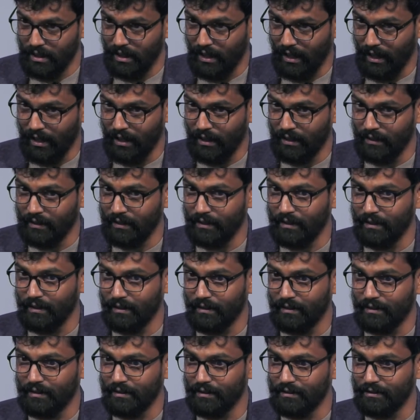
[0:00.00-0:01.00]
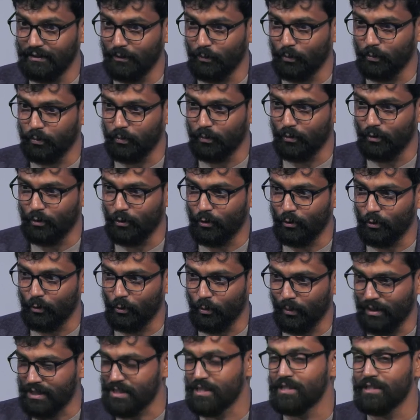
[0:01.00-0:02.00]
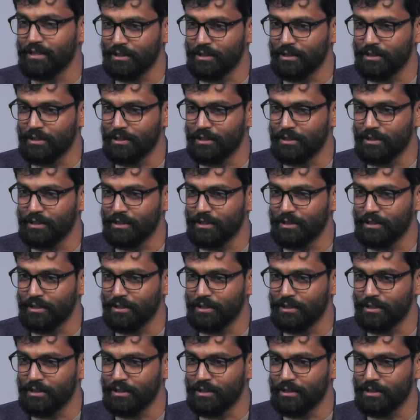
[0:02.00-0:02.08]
and the question